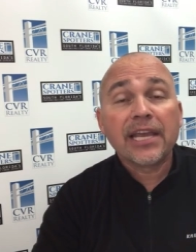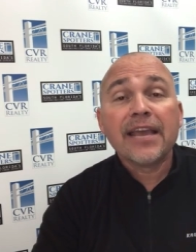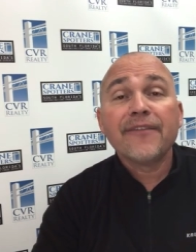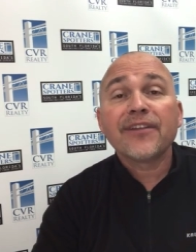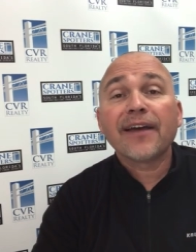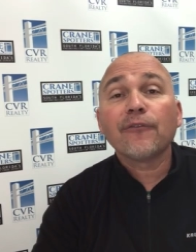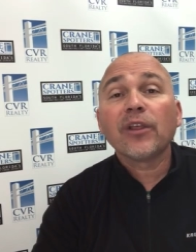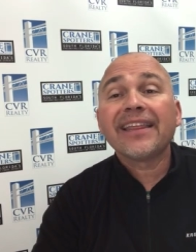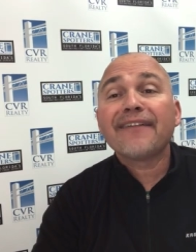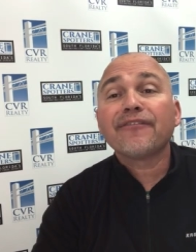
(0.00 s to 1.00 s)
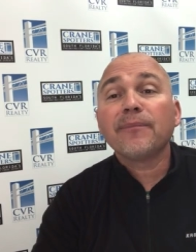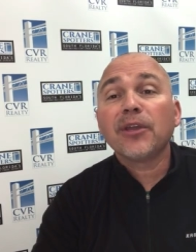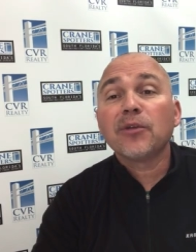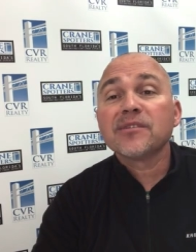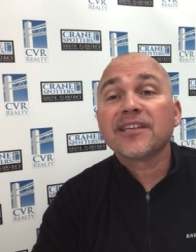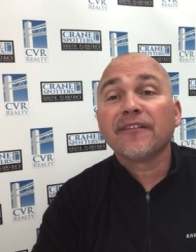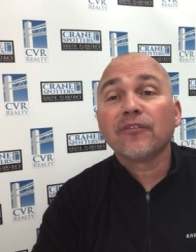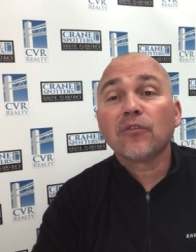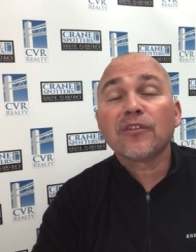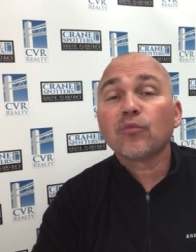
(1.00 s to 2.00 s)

If you're not really that familiar with South Florida,